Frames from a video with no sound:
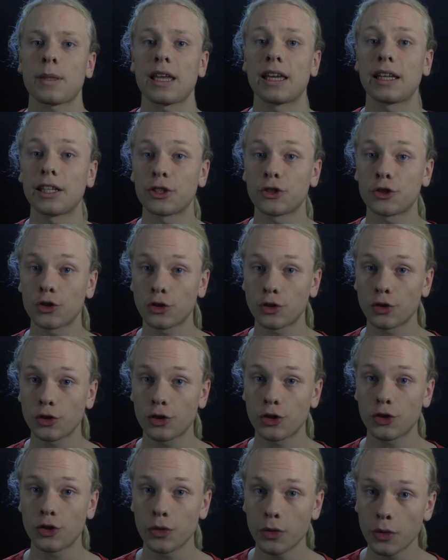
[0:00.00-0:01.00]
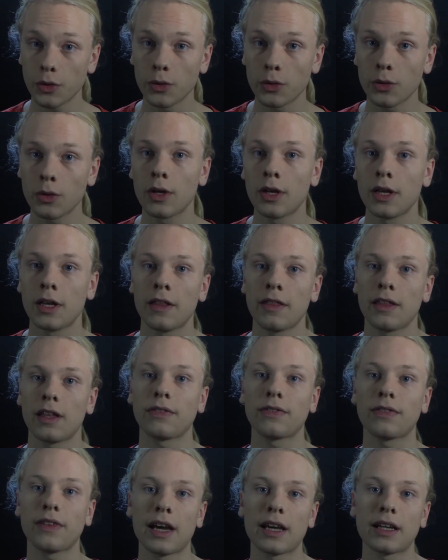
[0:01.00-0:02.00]
It is true
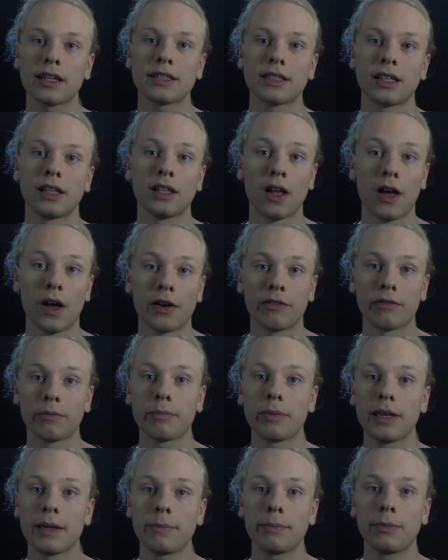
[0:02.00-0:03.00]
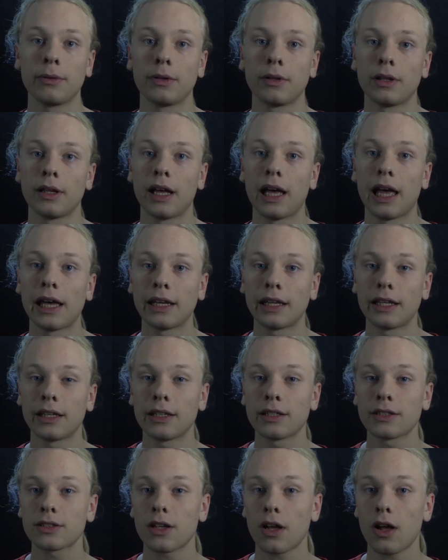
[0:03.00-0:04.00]
that that is a lot of people, and
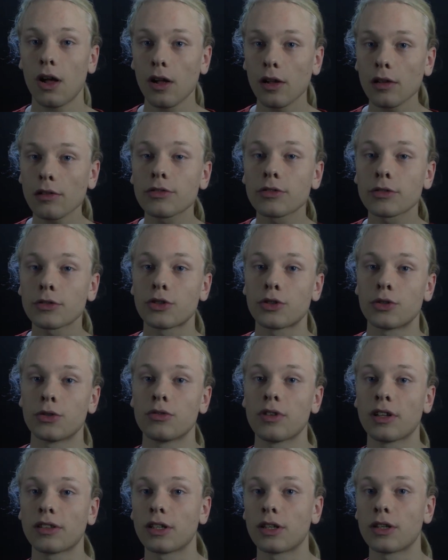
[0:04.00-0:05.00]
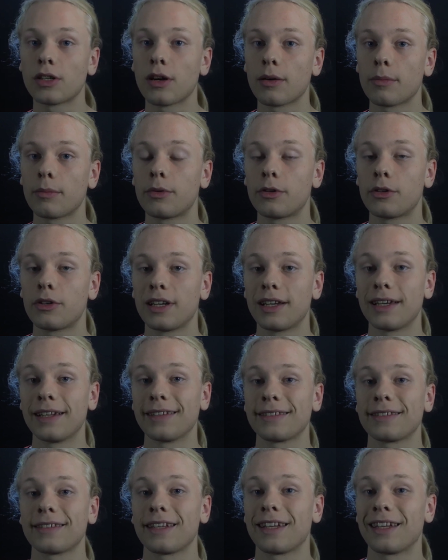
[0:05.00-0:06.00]
it is also true that the number
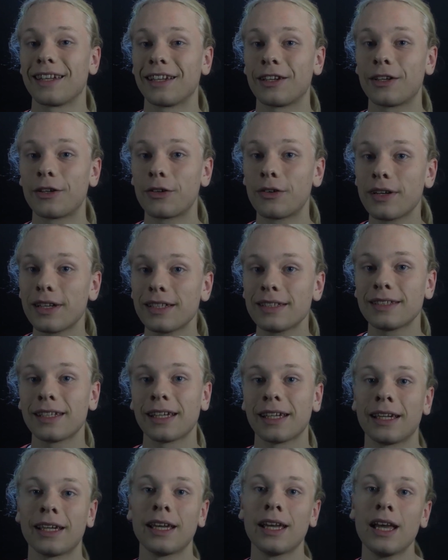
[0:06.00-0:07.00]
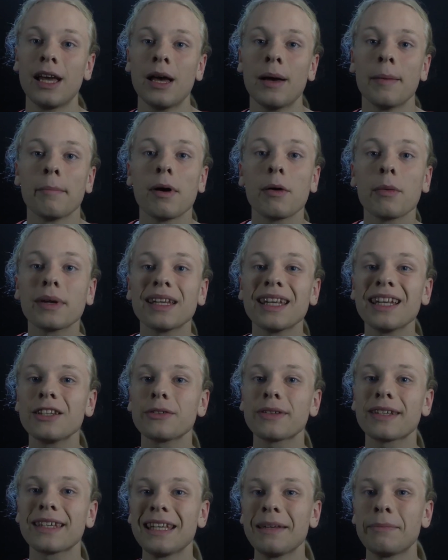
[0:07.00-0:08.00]
is increasing. But we need
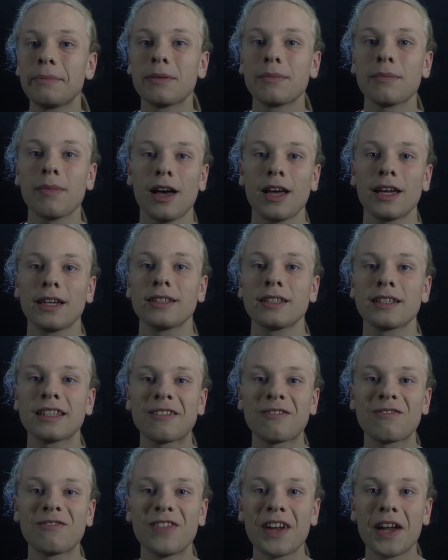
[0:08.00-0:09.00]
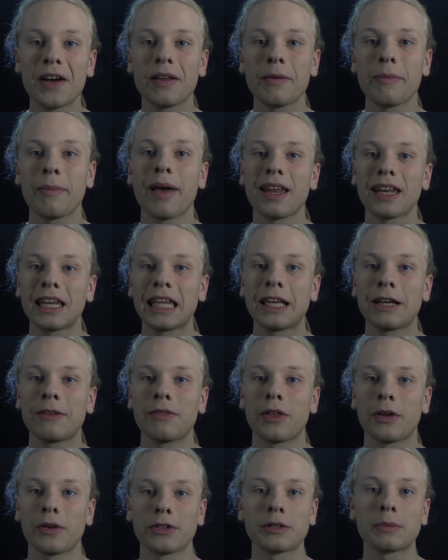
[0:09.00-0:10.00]
to keep in mind that very many
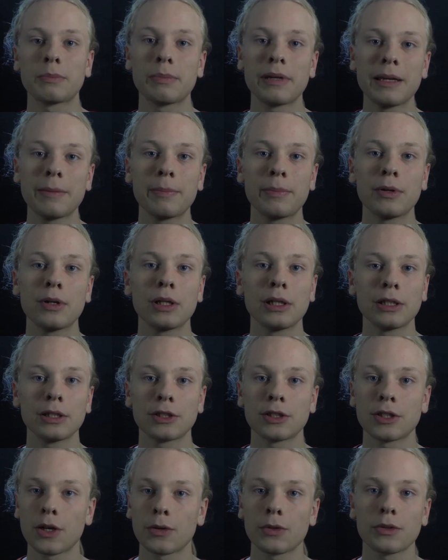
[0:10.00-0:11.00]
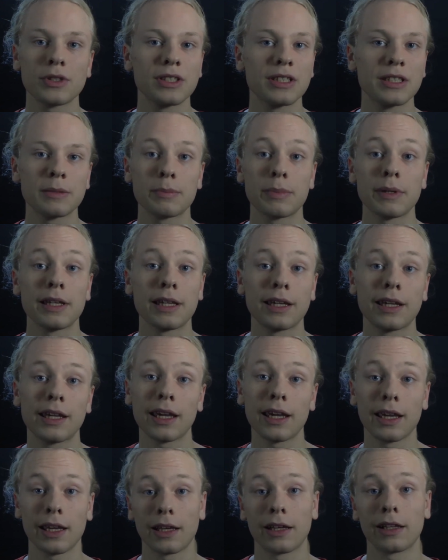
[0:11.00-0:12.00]
of those people don't
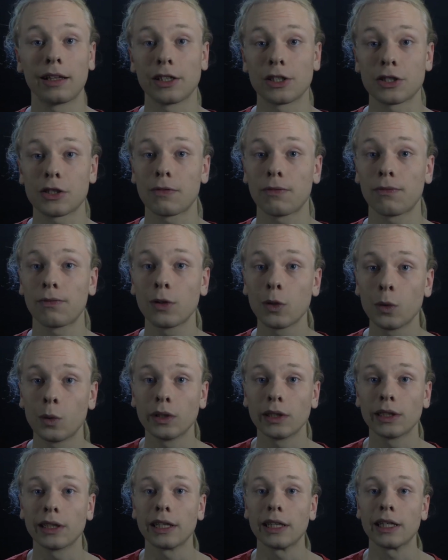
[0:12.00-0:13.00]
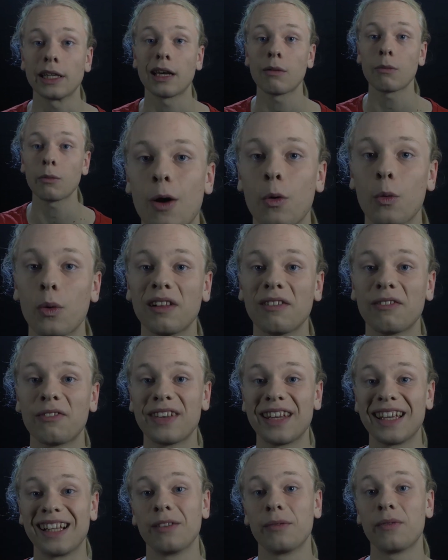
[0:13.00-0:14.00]
speak English fluently and will
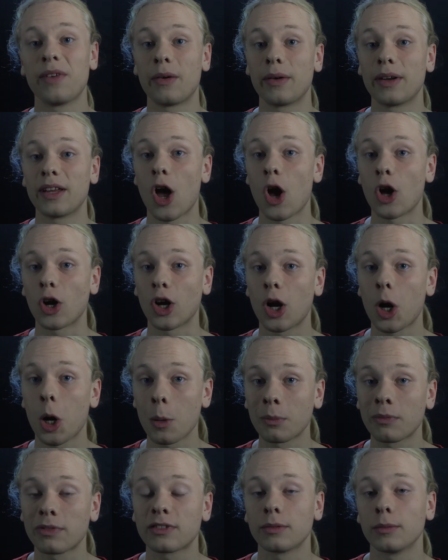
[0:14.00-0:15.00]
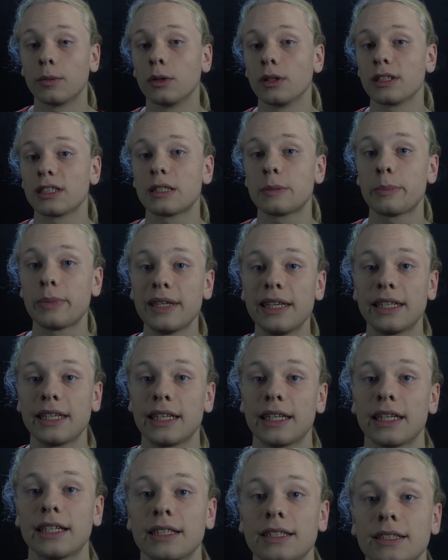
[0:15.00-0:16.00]
feel very uncomfortable
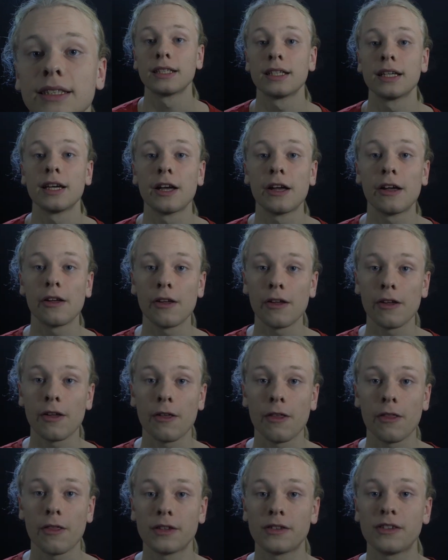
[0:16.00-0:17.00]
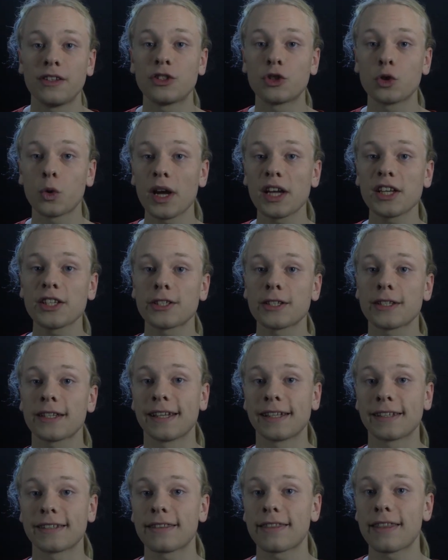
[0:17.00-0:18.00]
speaking it. The situation
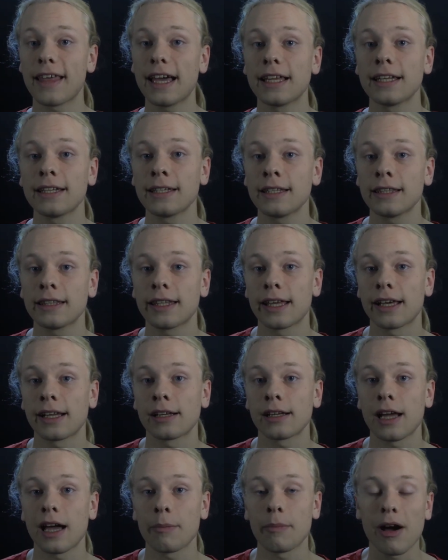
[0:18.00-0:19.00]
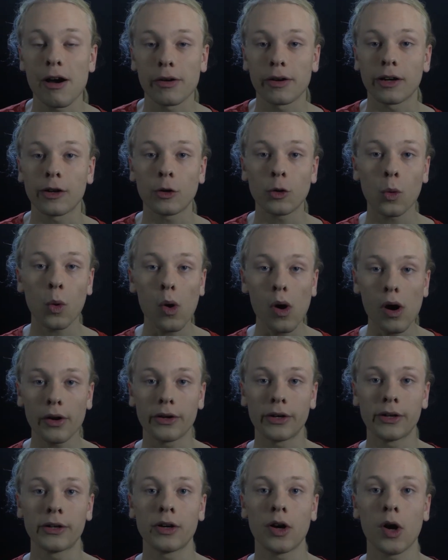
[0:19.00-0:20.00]
is then that about a
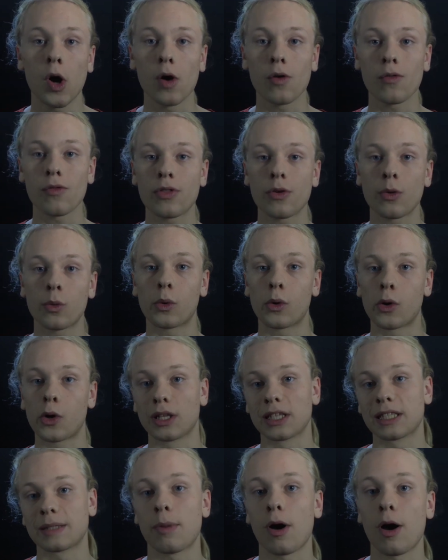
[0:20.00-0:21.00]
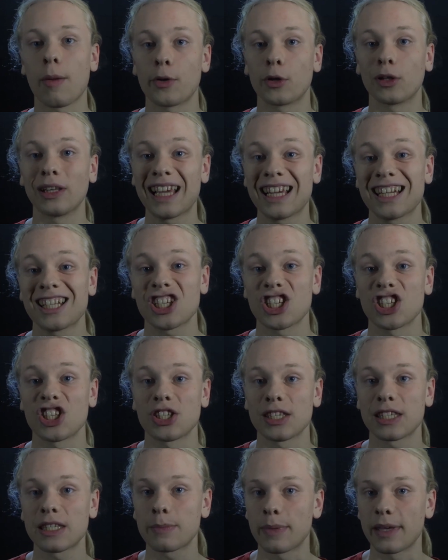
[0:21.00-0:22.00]
quarter of the world's
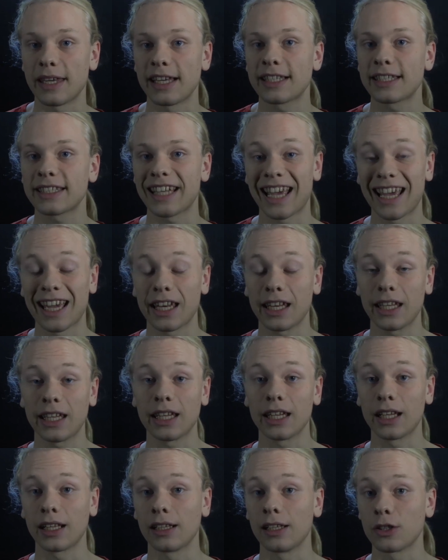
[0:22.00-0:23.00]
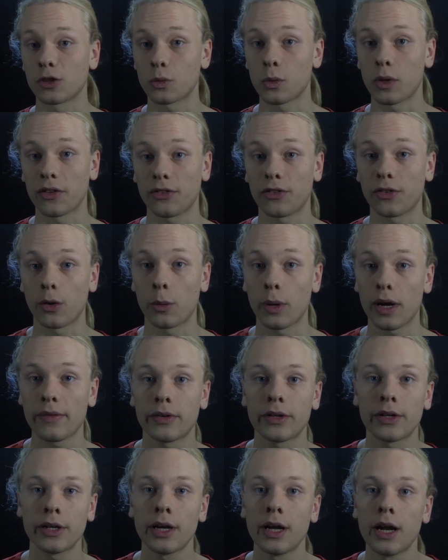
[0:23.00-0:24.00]
population speaks any English
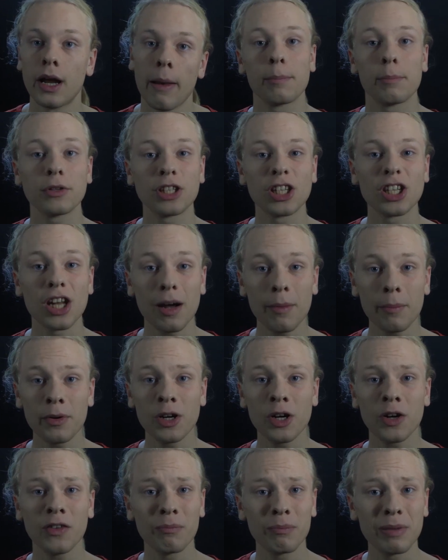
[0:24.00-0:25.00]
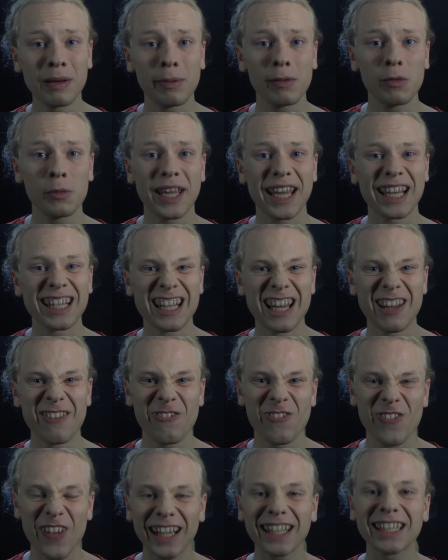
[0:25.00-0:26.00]
whatsoever, but the number of people we can
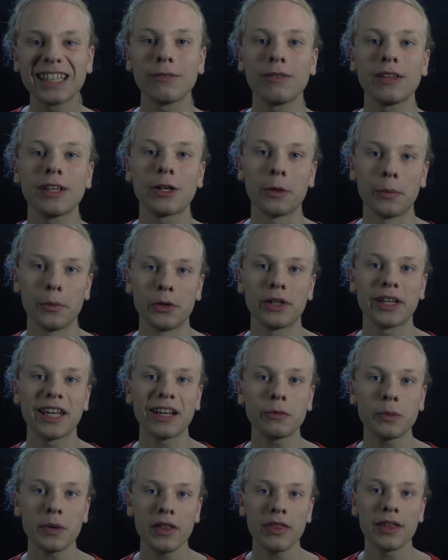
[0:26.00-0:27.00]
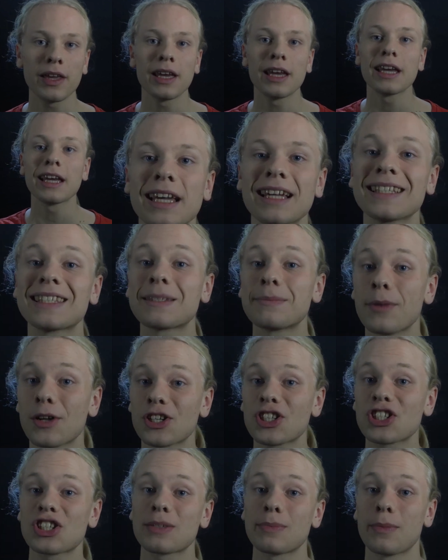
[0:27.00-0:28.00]
effectively communicate with is
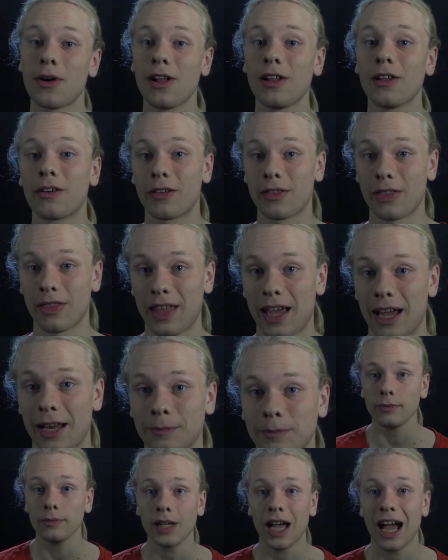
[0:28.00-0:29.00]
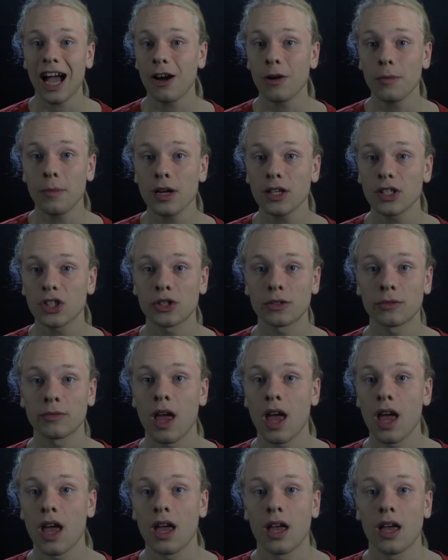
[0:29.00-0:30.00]
much smaller than that. How much?
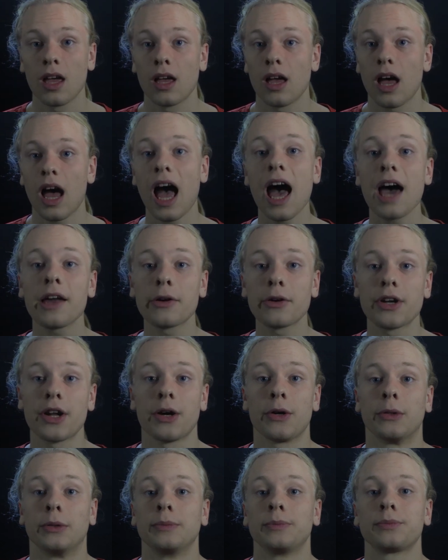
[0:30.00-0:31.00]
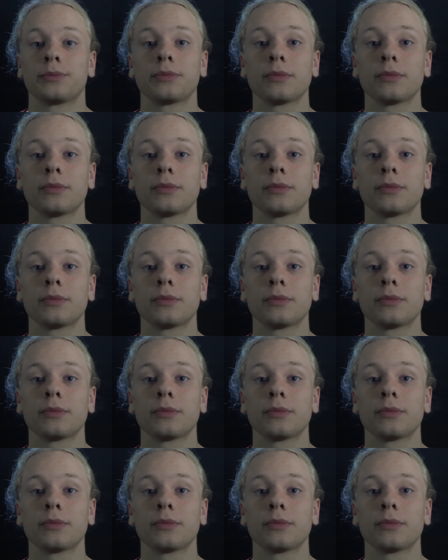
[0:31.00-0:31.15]
I don't know.